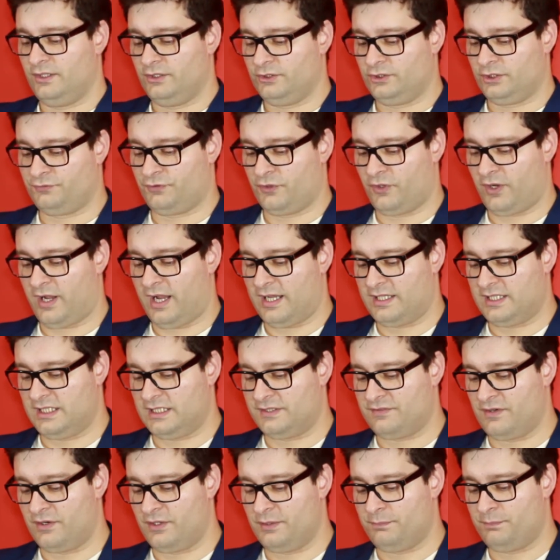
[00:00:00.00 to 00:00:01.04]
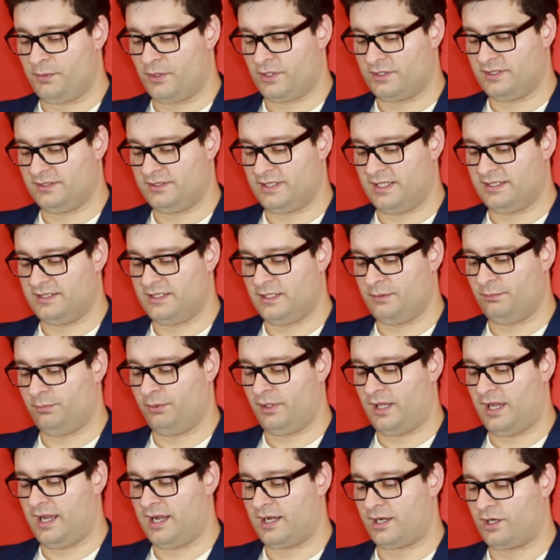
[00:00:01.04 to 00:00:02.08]
Don't forget, it's very important that the
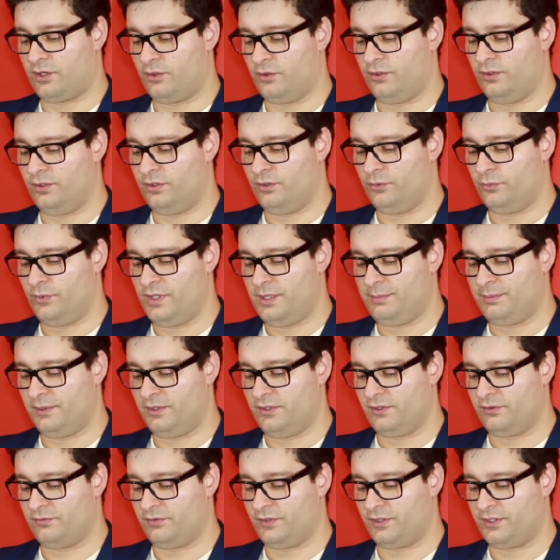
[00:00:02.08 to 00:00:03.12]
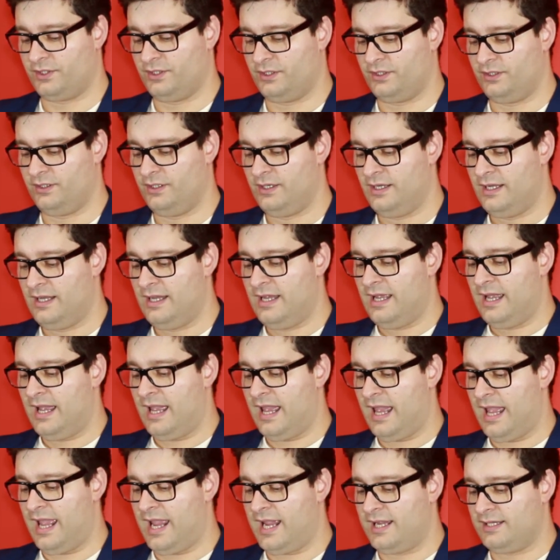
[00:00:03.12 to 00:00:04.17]
black ribbon over here
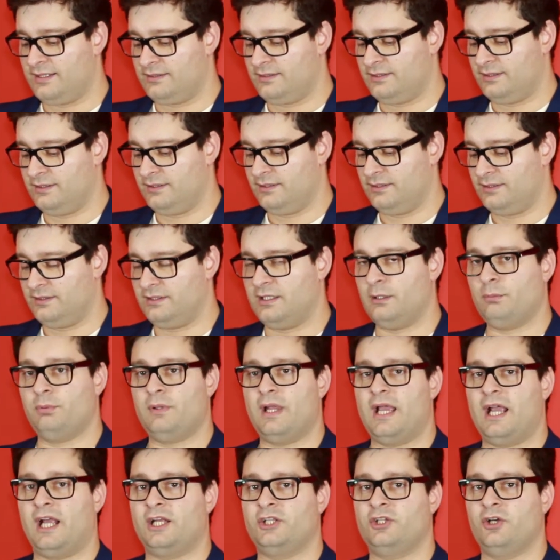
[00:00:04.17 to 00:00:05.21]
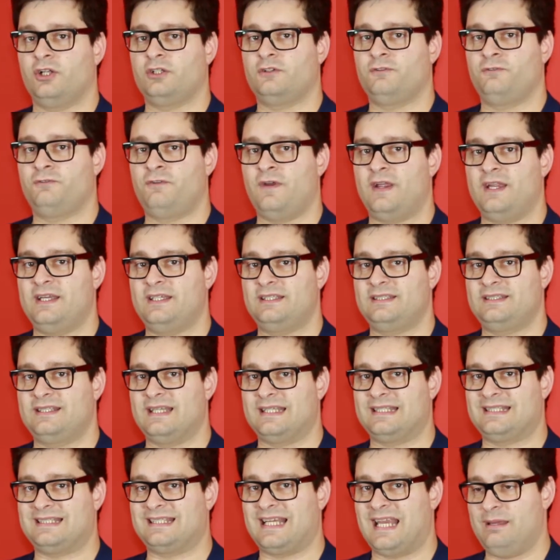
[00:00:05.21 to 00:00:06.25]
and the black dot face
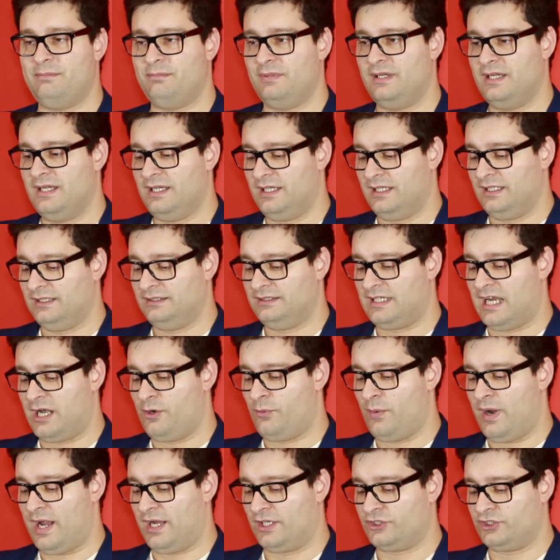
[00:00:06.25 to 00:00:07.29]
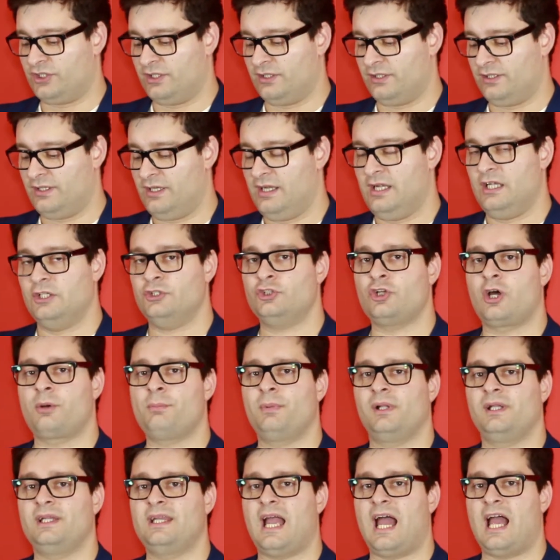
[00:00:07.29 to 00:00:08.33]
the same direction.
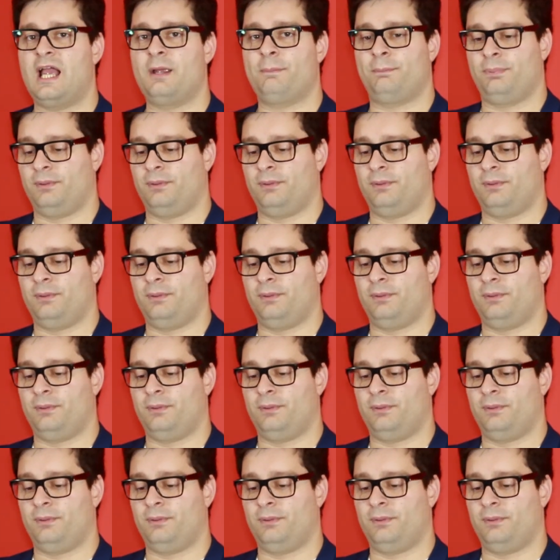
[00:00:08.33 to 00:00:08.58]
Normally I